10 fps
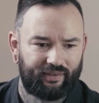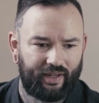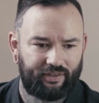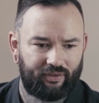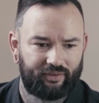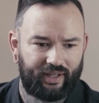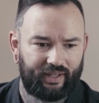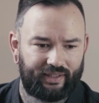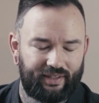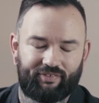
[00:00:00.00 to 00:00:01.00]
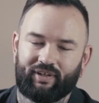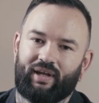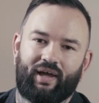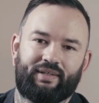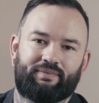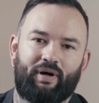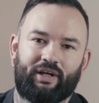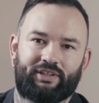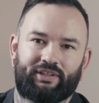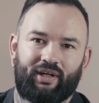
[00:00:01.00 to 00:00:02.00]
they don't get given as
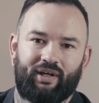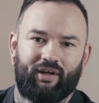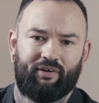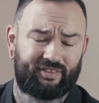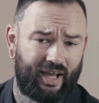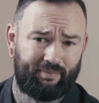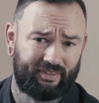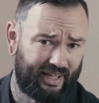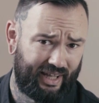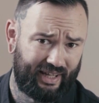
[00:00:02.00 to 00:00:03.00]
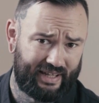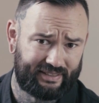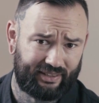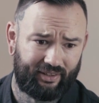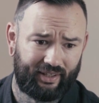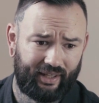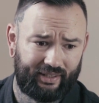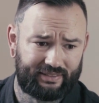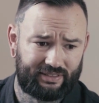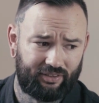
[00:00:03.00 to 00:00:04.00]
much of time of day as a lot of
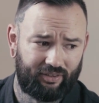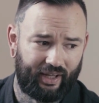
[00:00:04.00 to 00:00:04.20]
others do.